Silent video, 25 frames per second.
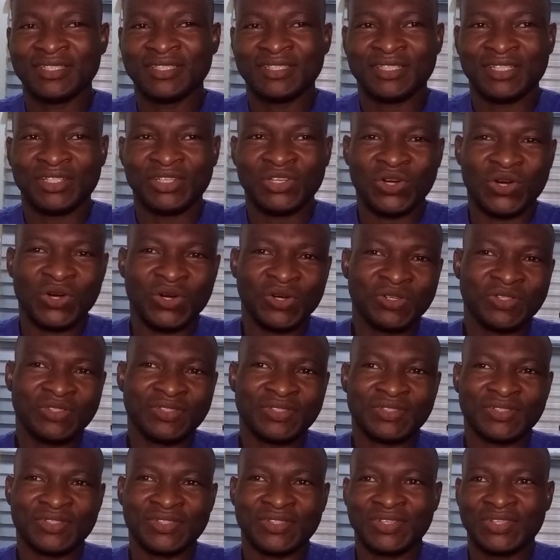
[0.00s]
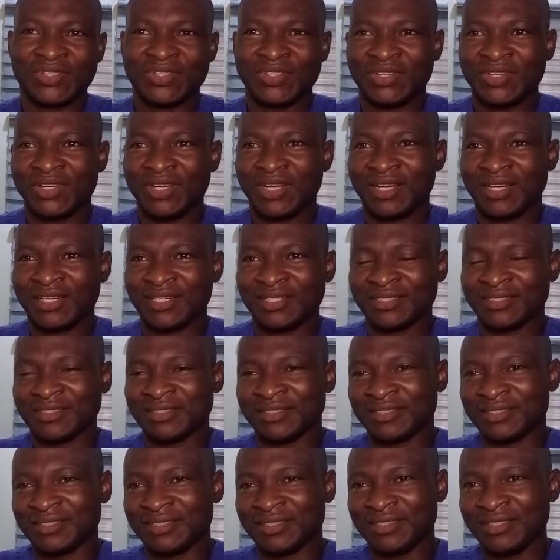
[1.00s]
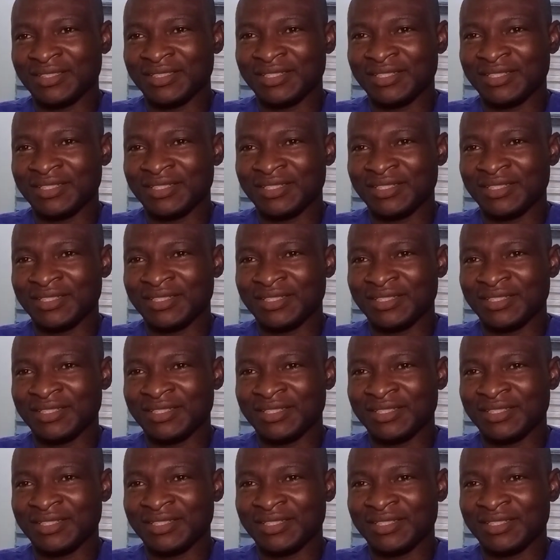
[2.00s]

the lungs and